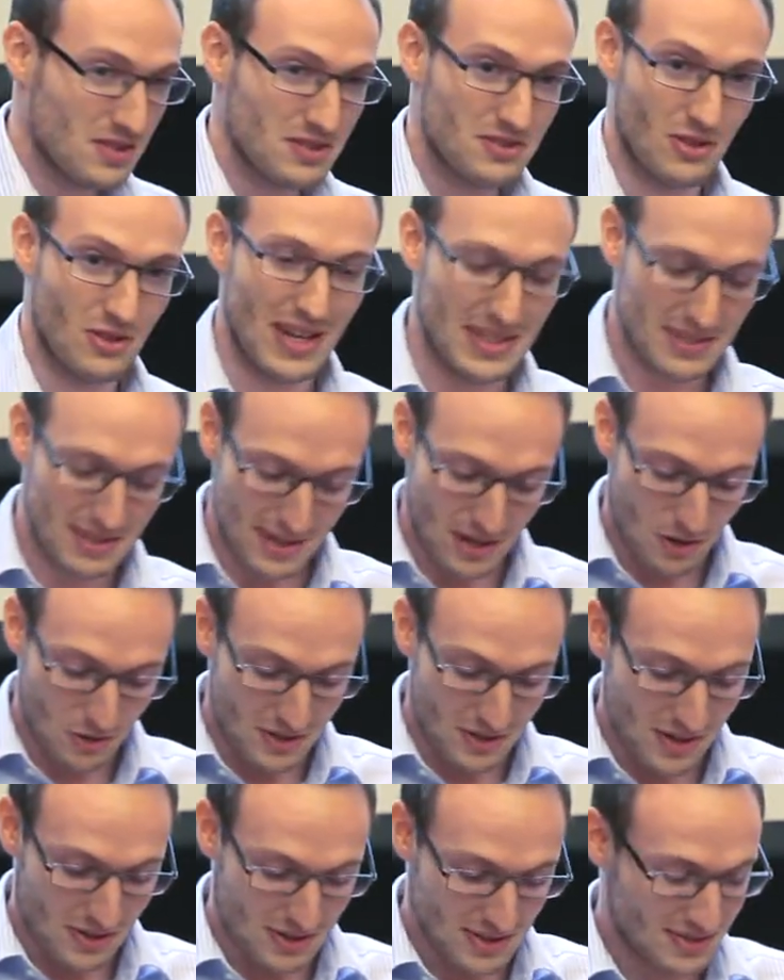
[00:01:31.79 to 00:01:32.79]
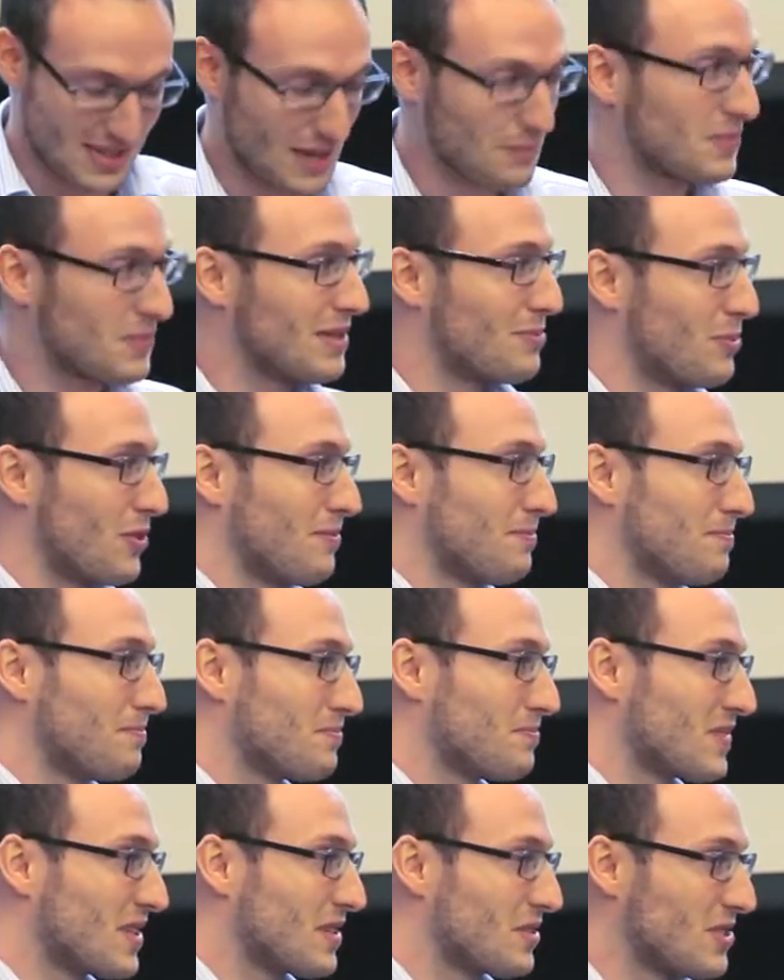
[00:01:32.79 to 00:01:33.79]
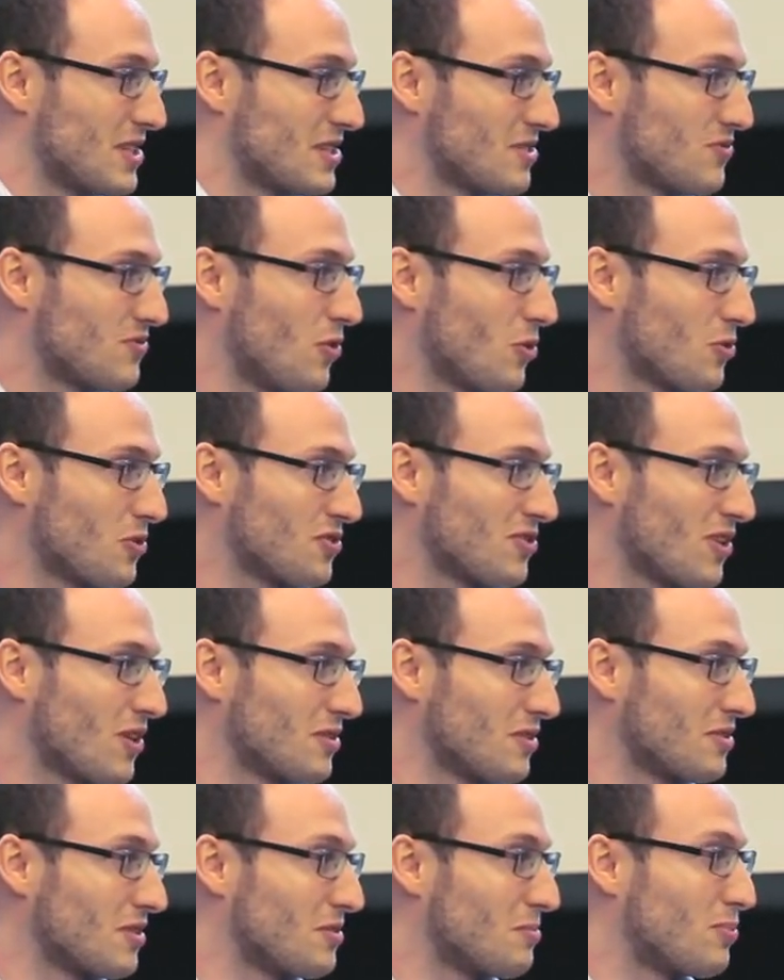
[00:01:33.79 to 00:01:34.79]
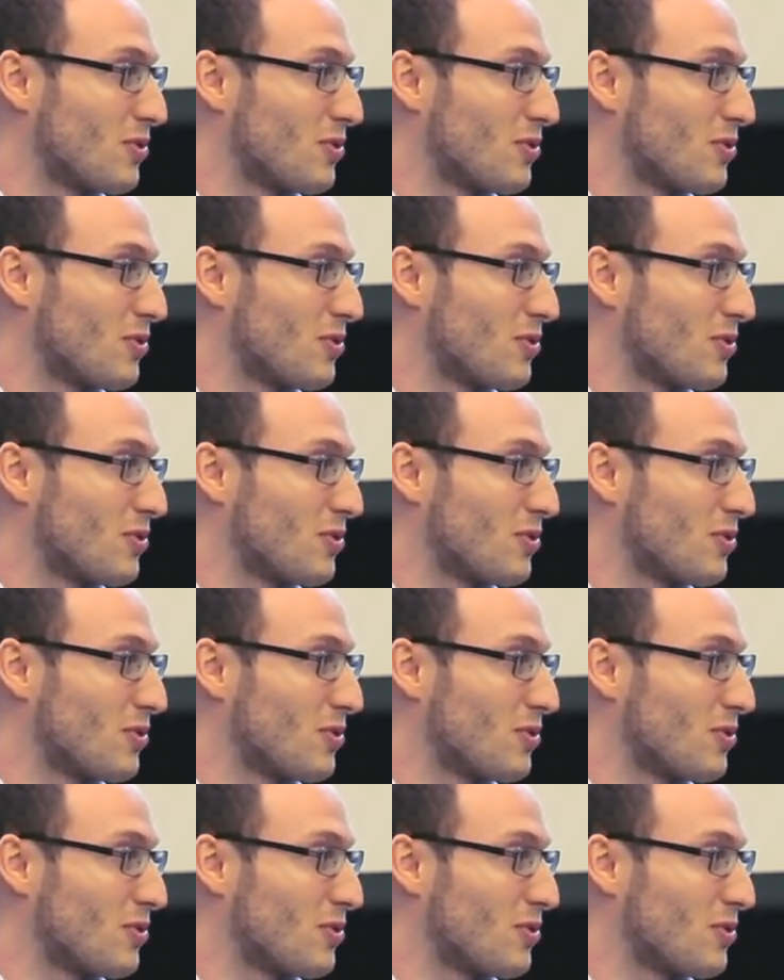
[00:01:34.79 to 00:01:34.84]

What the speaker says: So let's go now a step deeper, just focus on the